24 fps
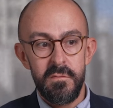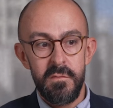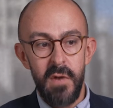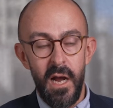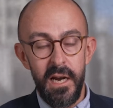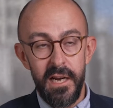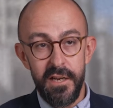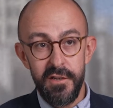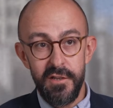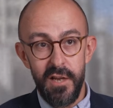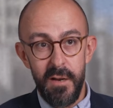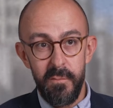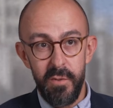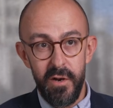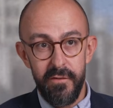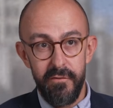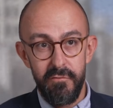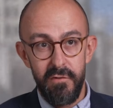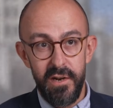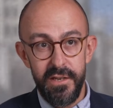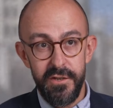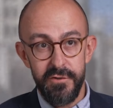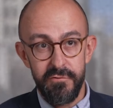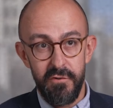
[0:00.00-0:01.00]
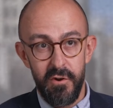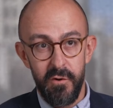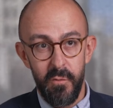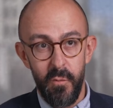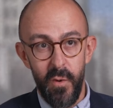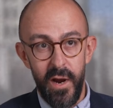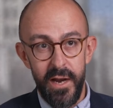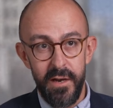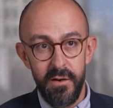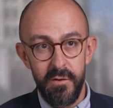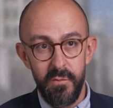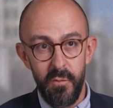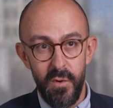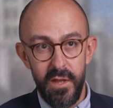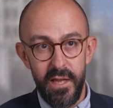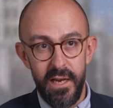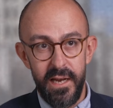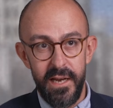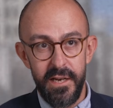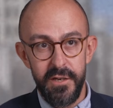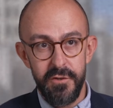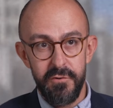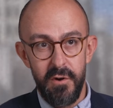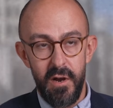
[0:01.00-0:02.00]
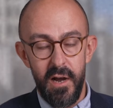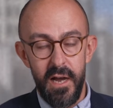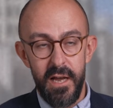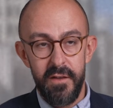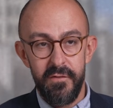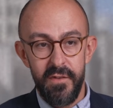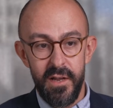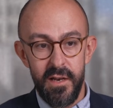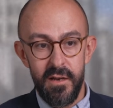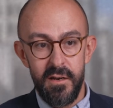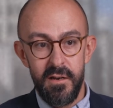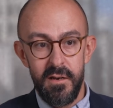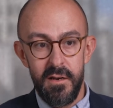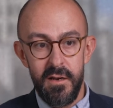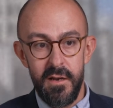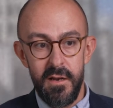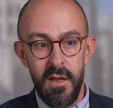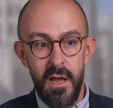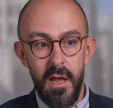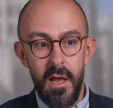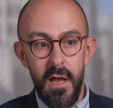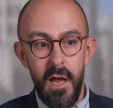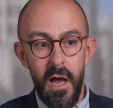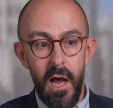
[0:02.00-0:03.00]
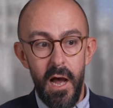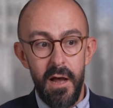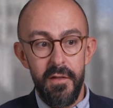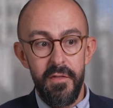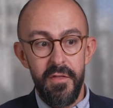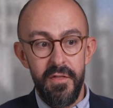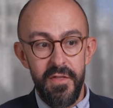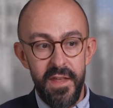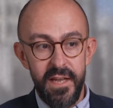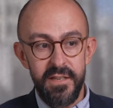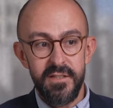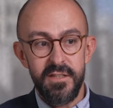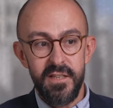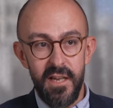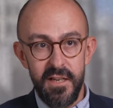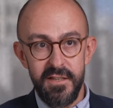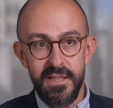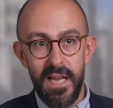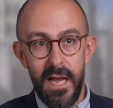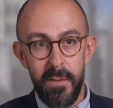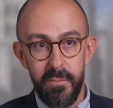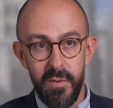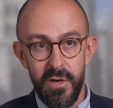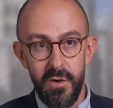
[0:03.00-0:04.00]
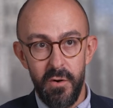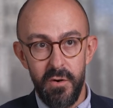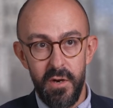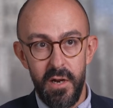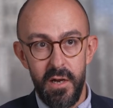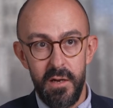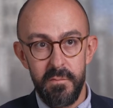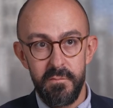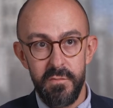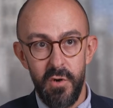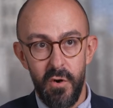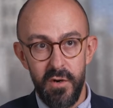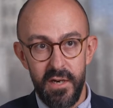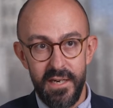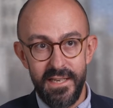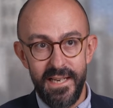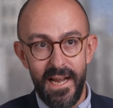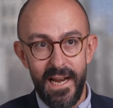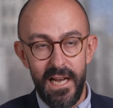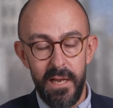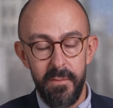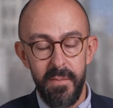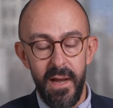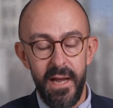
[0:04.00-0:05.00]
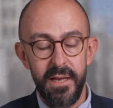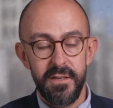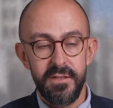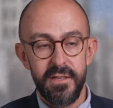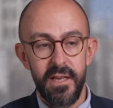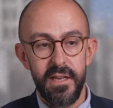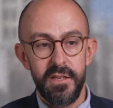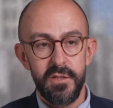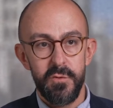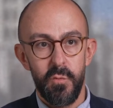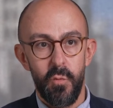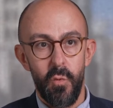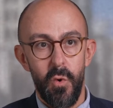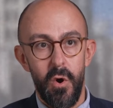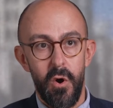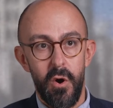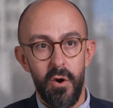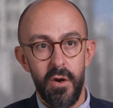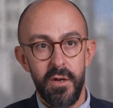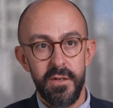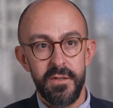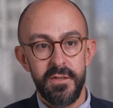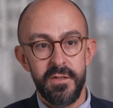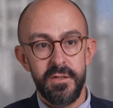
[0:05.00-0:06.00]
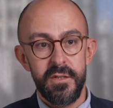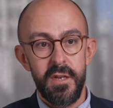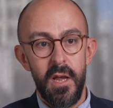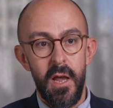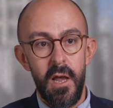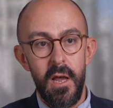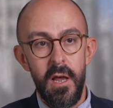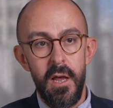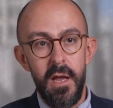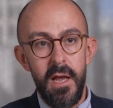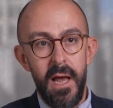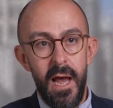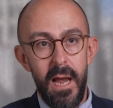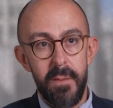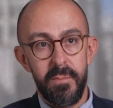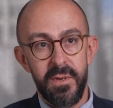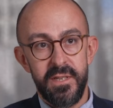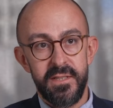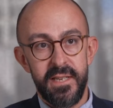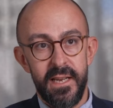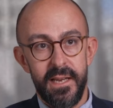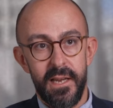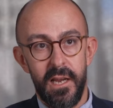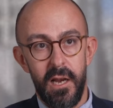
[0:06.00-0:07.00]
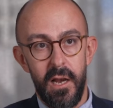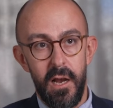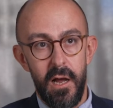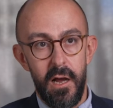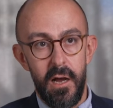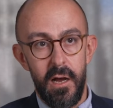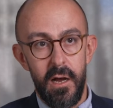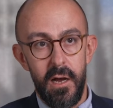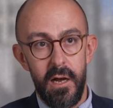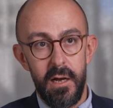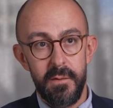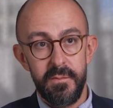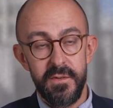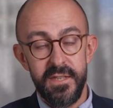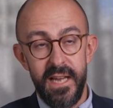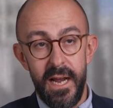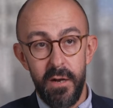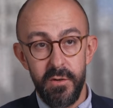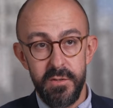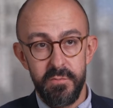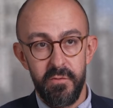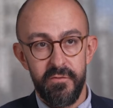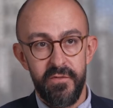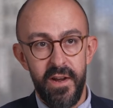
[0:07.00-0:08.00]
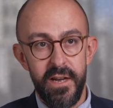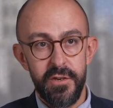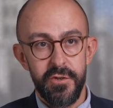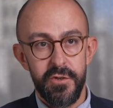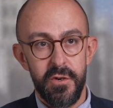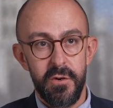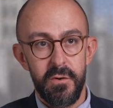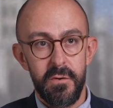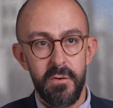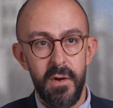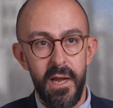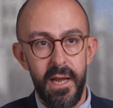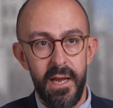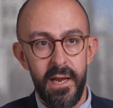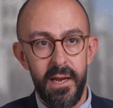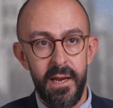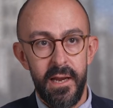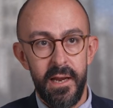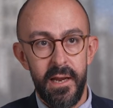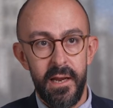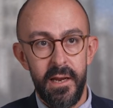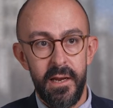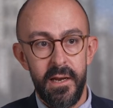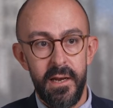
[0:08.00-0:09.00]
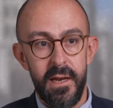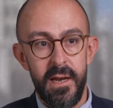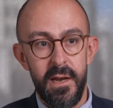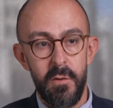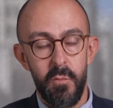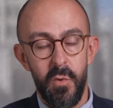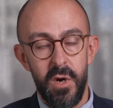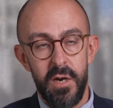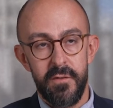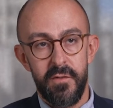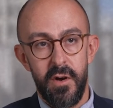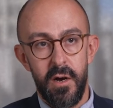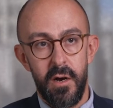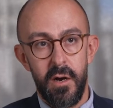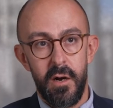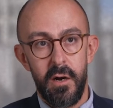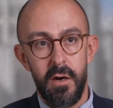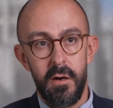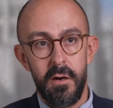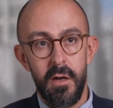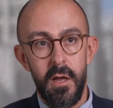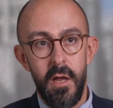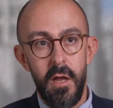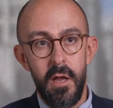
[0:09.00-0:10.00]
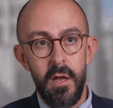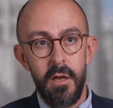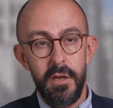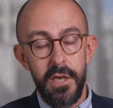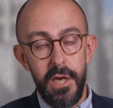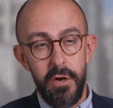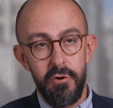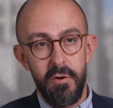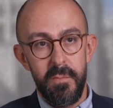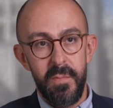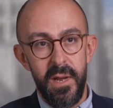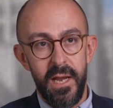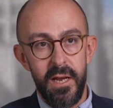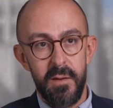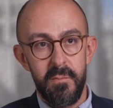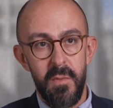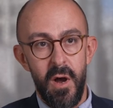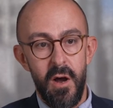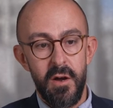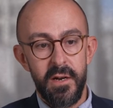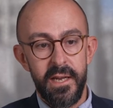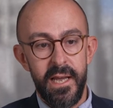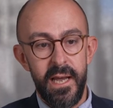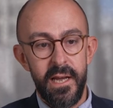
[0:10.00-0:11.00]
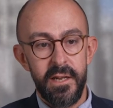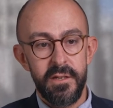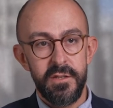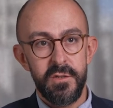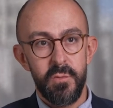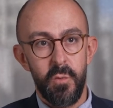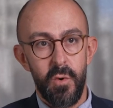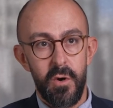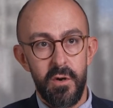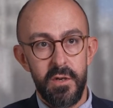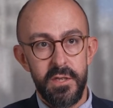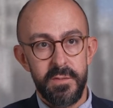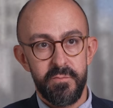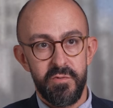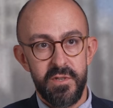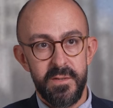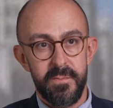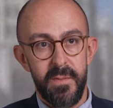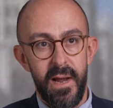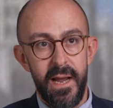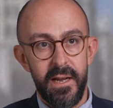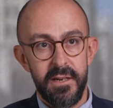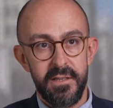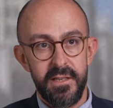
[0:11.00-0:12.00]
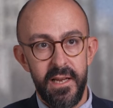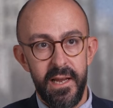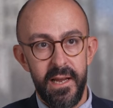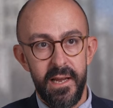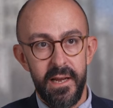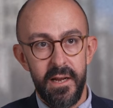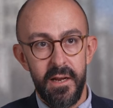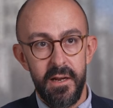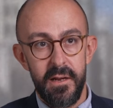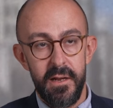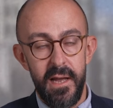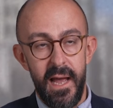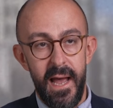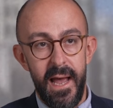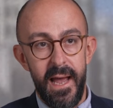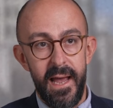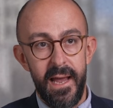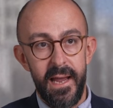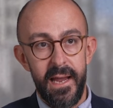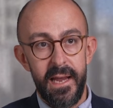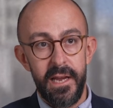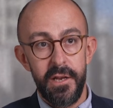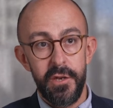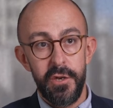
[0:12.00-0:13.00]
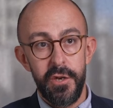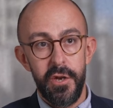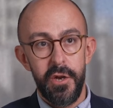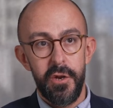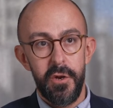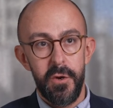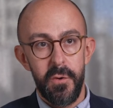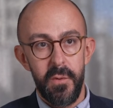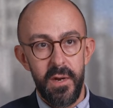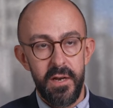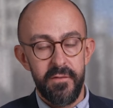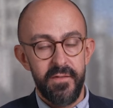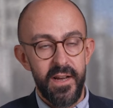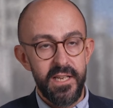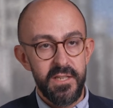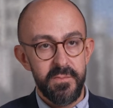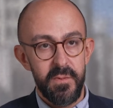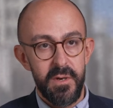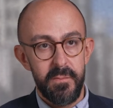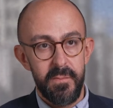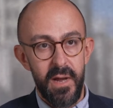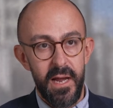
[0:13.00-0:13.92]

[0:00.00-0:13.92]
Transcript: An example of a really strong win within Introhive, and this does happen on a daily basis, was a particular sales professional in one of our European markets was prospecting a new investment